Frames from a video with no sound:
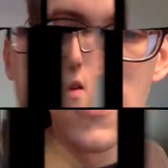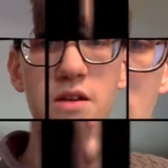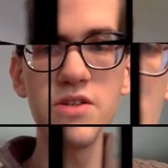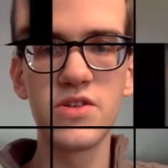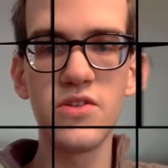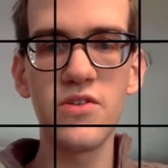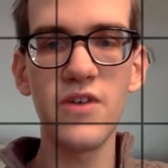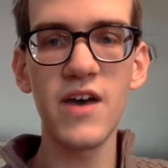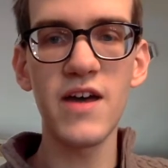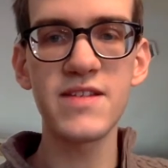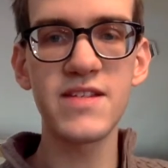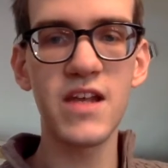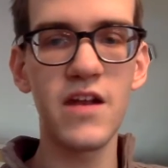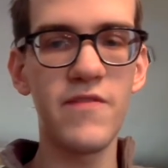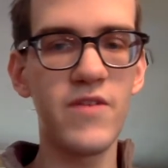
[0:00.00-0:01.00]
So the
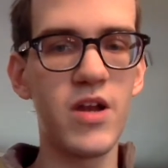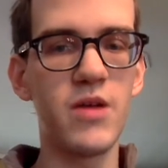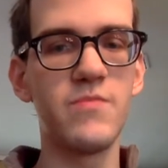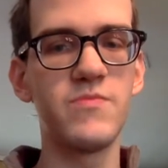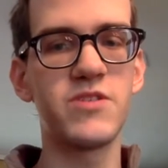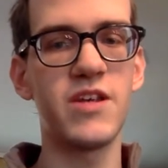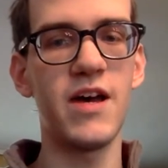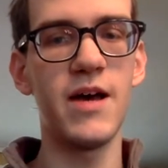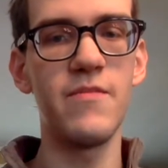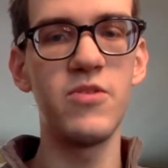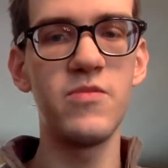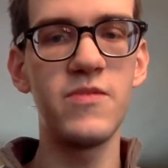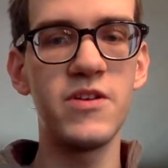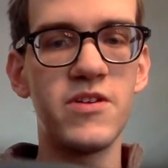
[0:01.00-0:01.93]
last set of items I'm going to be